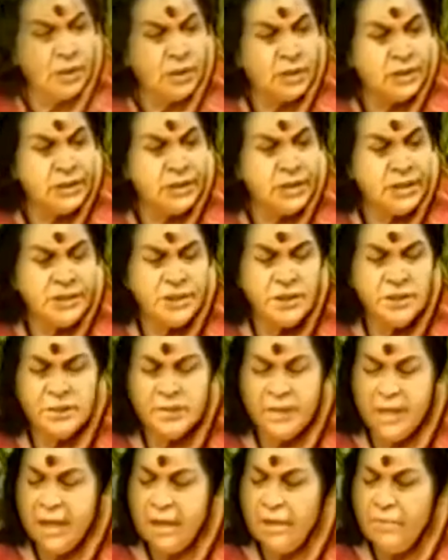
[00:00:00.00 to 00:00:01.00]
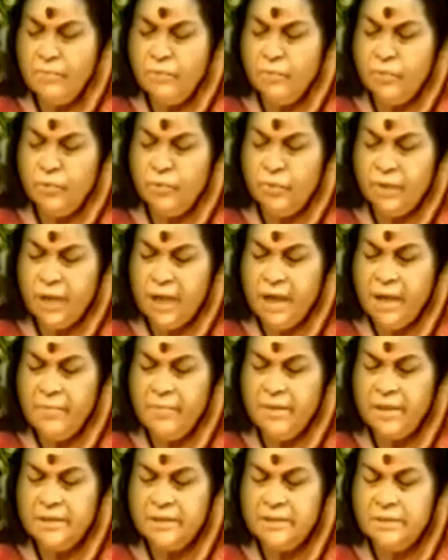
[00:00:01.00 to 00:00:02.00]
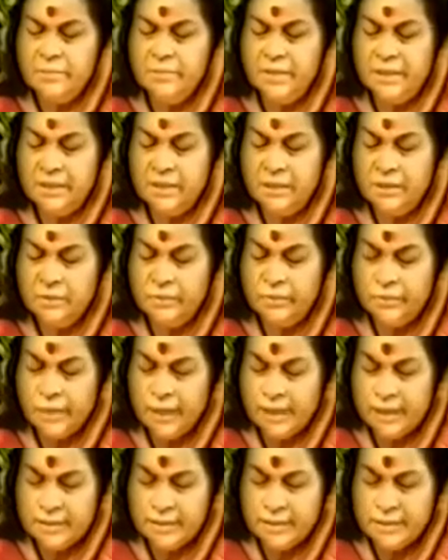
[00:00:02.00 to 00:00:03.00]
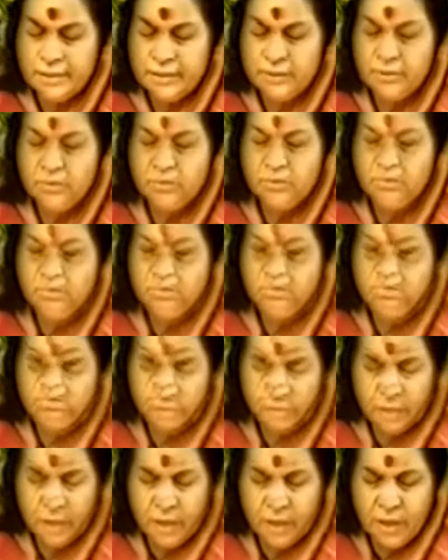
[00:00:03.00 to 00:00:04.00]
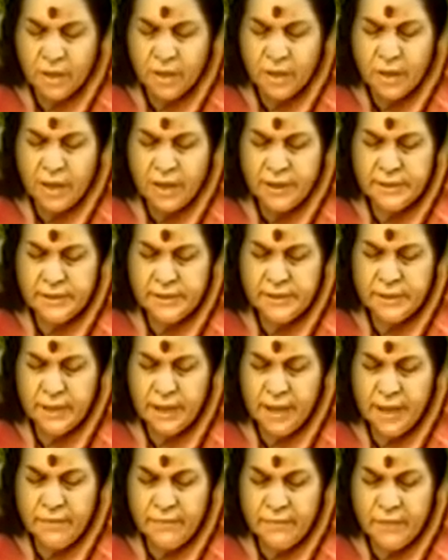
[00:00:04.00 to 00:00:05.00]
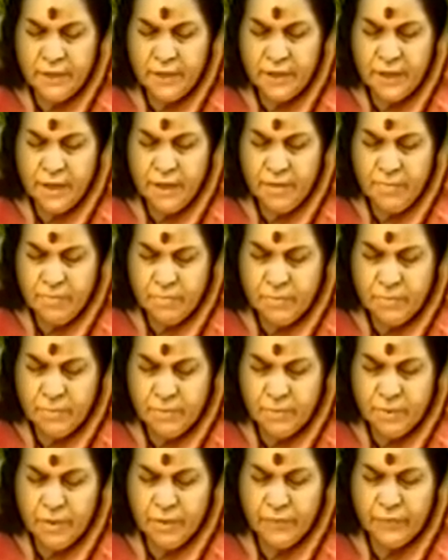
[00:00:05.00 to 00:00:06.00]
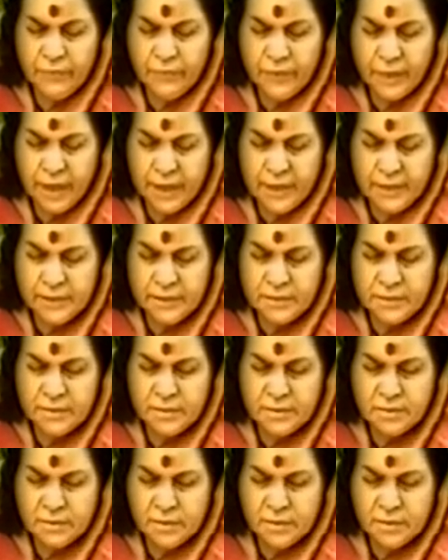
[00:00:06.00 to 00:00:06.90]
She is the same who came as the mother of Christ. And she gave the name of Christ